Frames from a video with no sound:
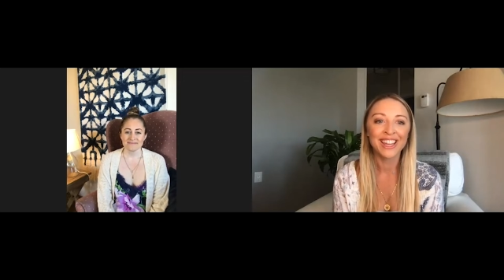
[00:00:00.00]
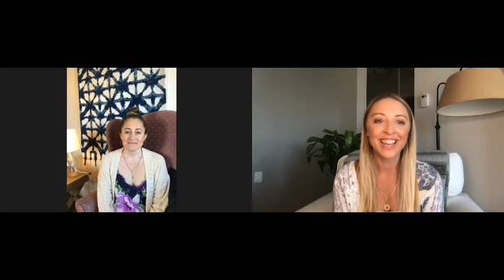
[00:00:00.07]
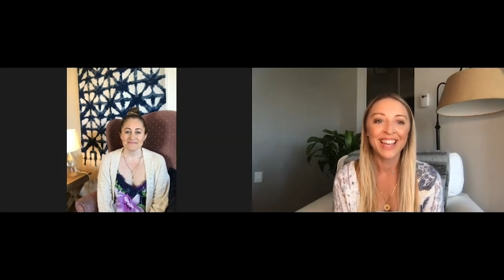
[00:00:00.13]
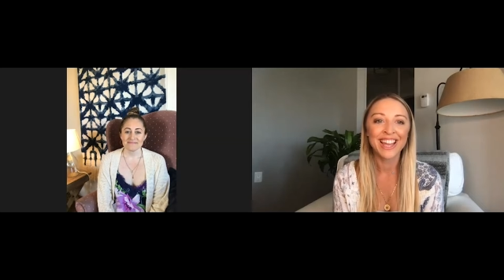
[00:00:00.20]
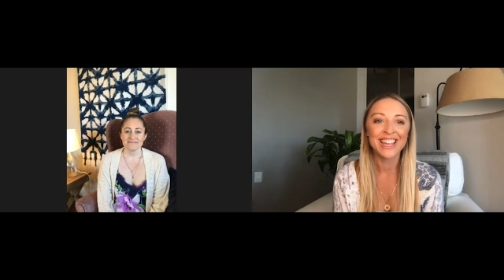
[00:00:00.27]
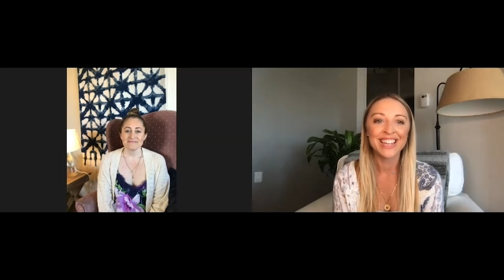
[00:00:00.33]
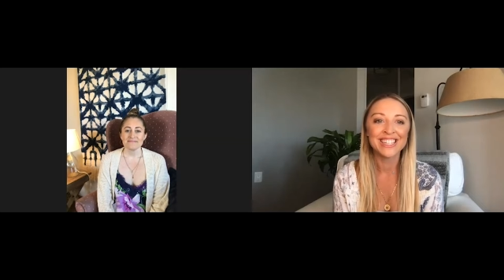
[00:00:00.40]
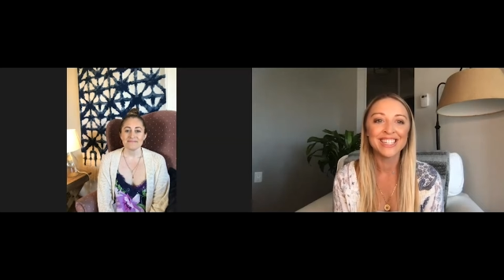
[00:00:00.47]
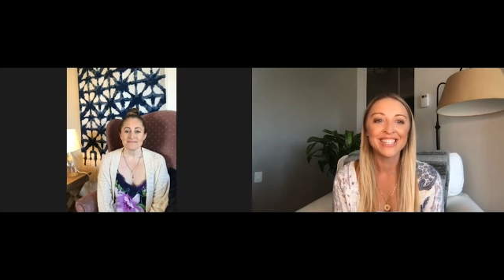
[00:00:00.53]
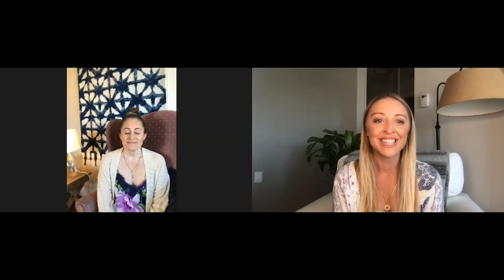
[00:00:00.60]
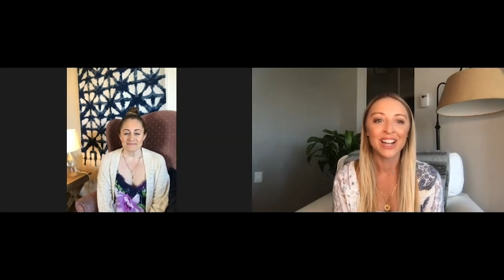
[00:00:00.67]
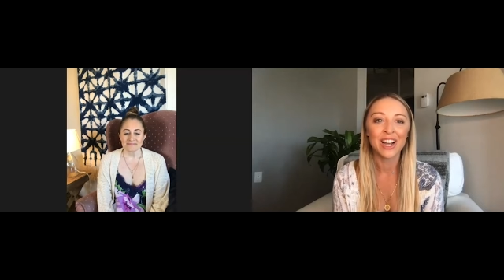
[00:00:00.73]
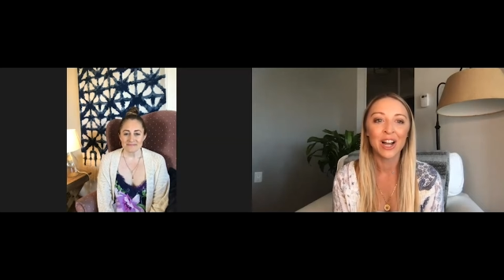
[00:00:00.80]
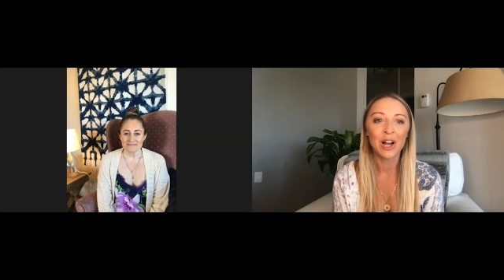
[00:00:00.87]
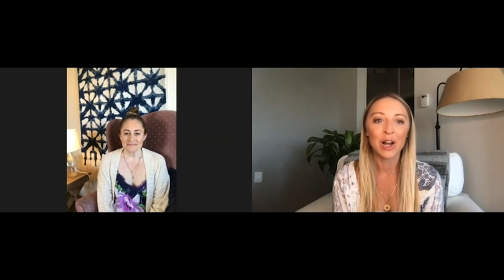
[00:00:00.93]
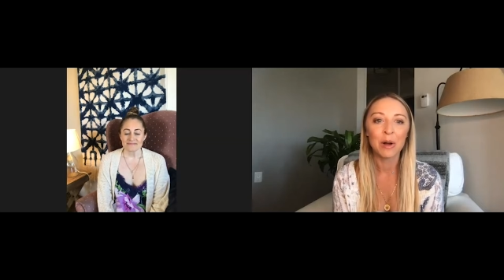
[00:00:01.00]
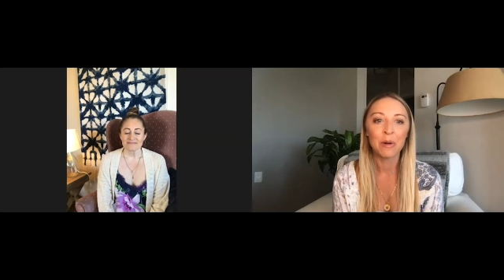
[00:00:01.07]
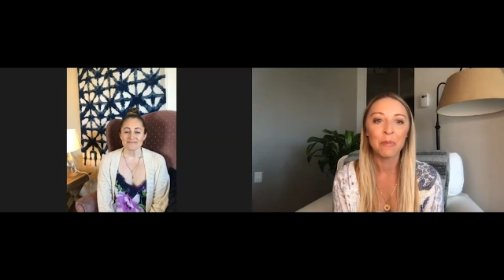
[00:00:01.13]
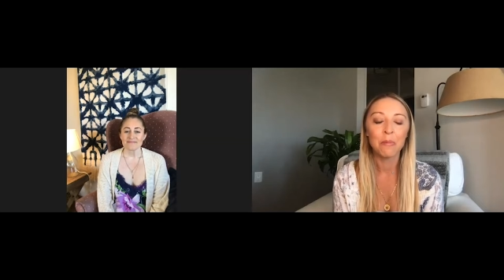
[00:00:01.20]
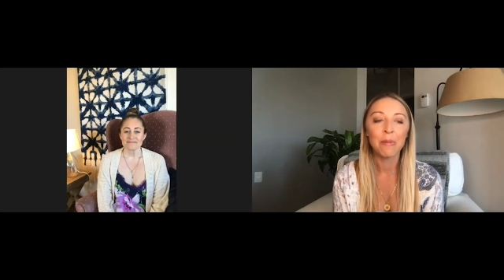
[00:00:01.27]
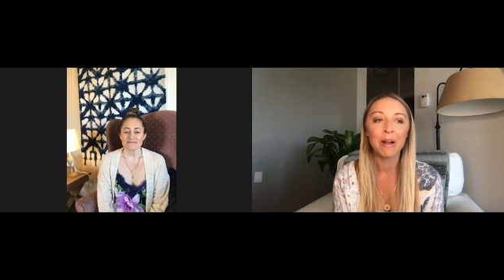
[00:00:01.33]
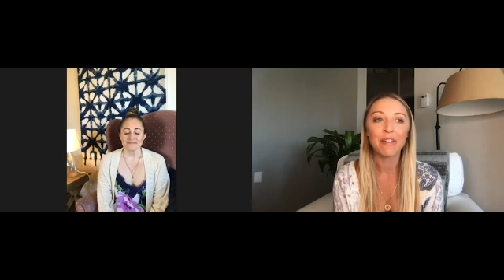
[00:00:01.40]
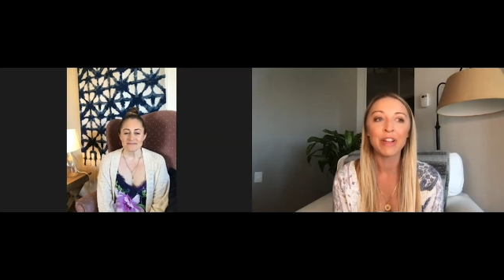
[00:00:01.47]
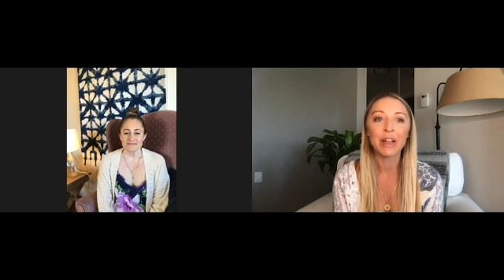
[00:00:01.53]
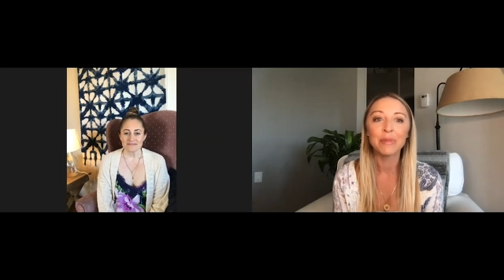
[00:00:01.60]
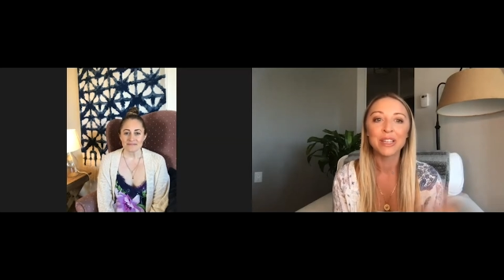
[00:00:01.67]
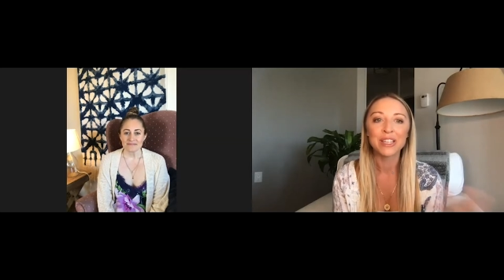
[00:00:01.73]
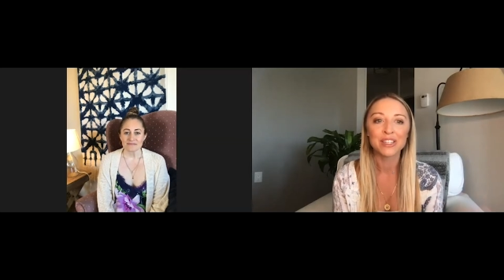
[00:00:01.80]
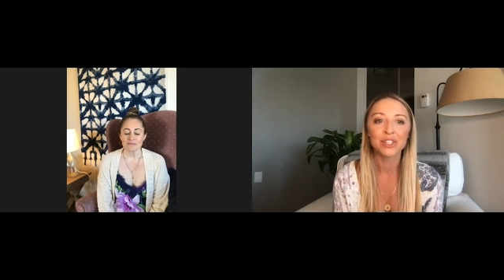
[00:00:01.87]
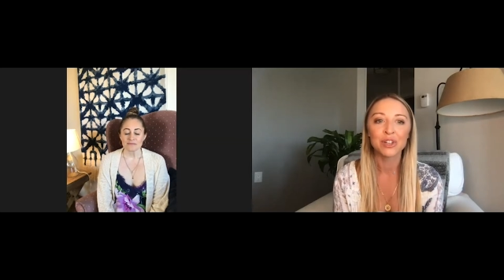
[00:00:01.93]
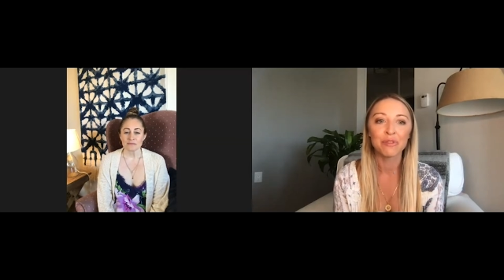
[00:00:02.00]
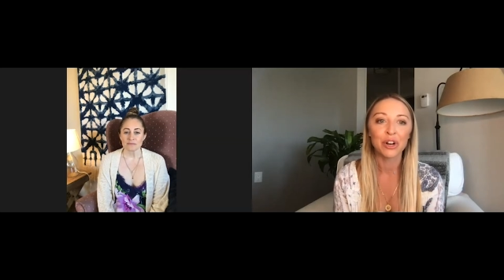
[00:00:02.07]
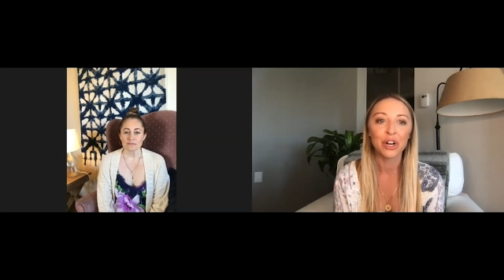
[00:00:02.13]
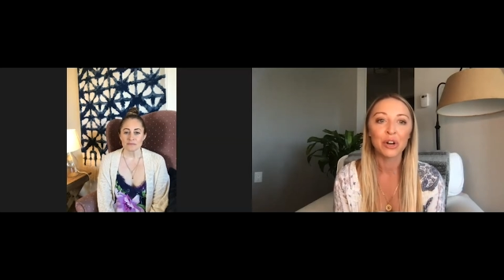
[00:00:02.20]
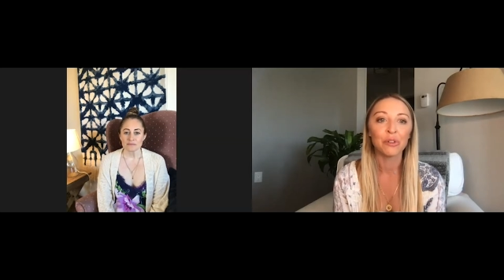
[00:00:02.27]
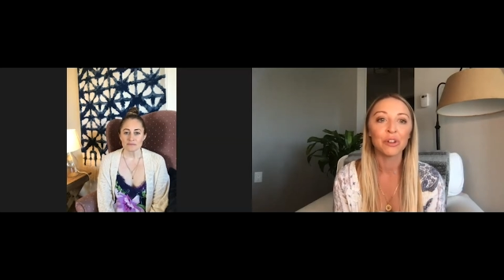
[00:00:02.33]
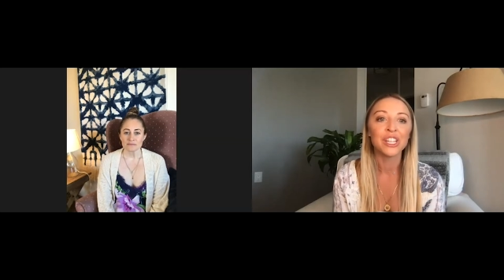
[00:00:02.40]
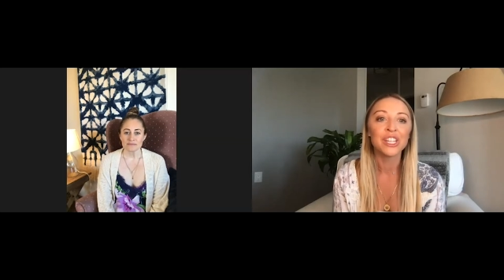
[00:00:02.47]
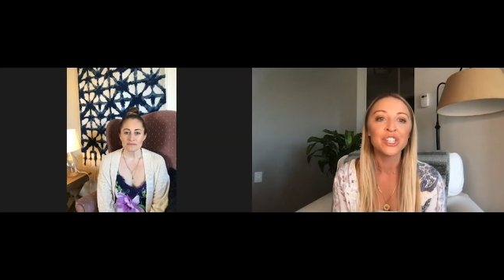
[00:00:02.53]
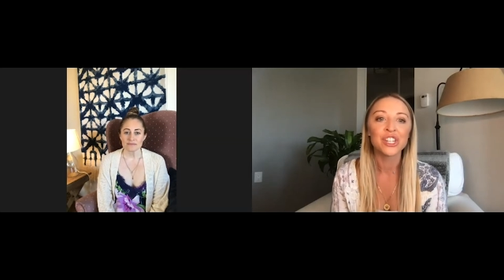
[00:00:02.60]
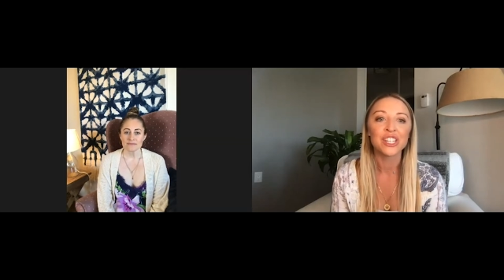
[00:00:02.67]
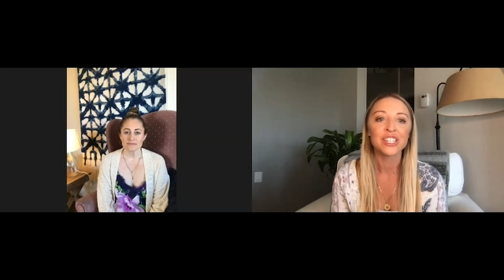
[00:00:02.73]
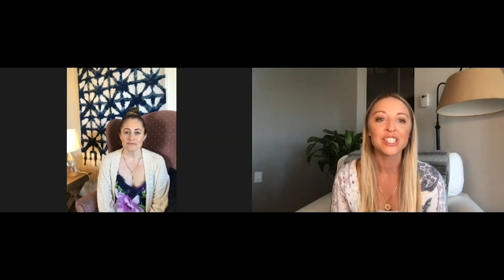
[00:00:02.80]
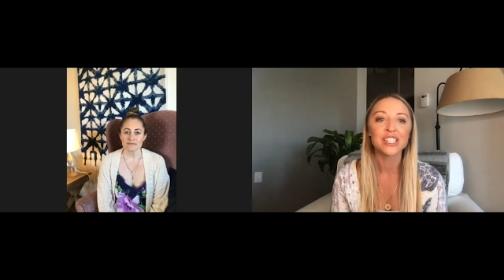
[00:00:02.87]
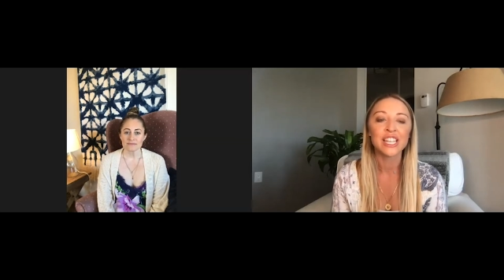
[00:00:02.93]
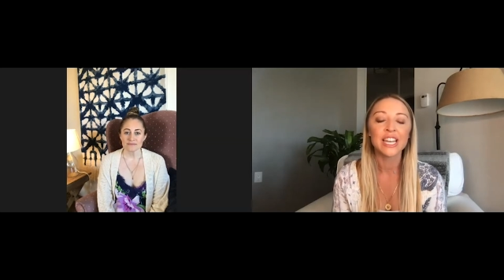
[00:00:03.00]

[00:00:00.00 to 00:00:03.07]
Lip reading: and my family is still very religious.